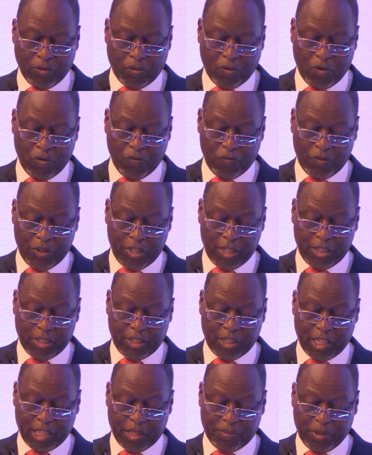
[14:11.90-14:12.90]
to
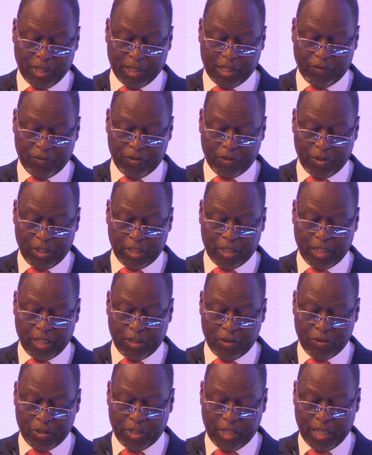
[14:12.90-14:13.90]
convince the respective
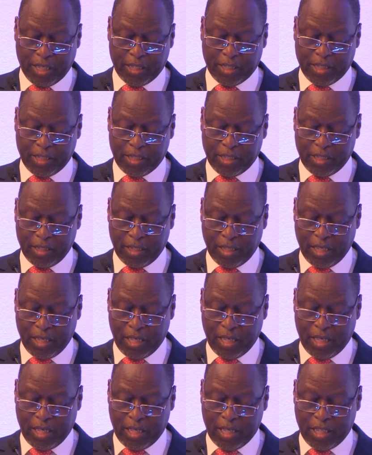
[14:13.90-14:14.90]
regulatory authorities
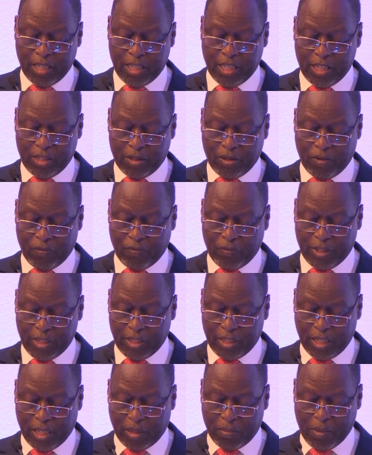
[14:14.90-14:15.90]
in these
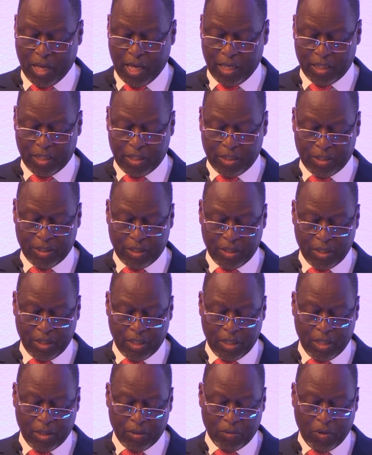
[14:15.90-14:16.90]
conventional markets
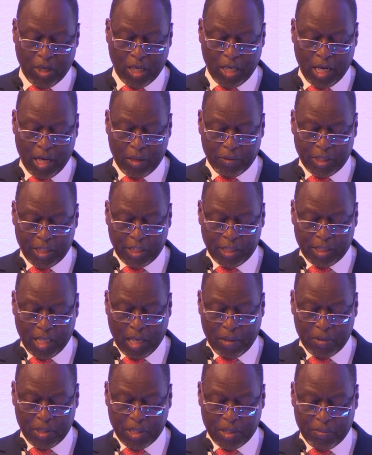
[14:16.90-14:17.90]
to allow the
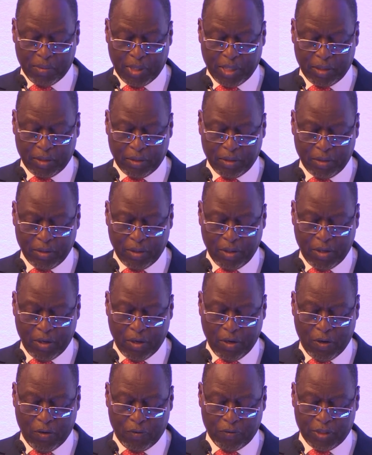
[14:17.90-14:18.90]
establishment
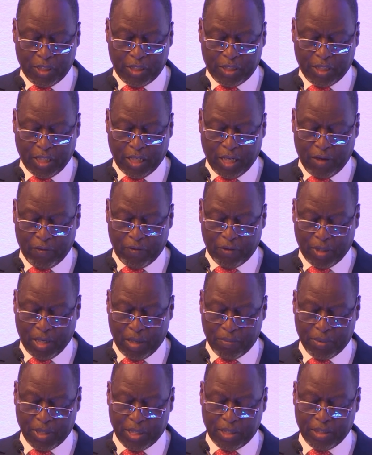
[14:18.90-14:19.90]
of these Takaful
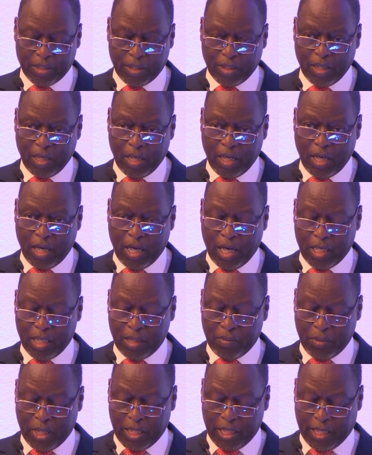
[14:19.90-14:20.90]
companies, and
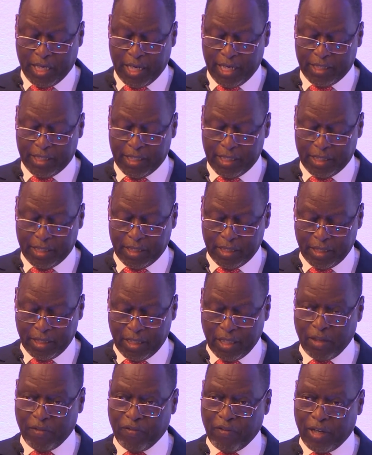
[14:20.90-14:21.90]
in many cases,
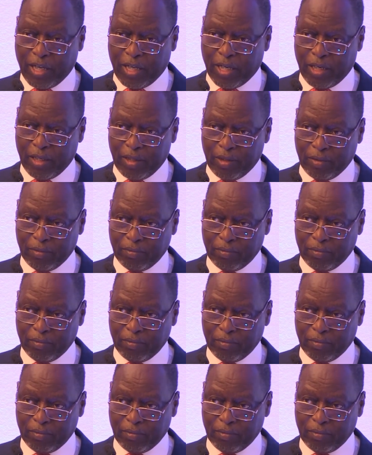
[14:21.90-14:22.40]
they fail.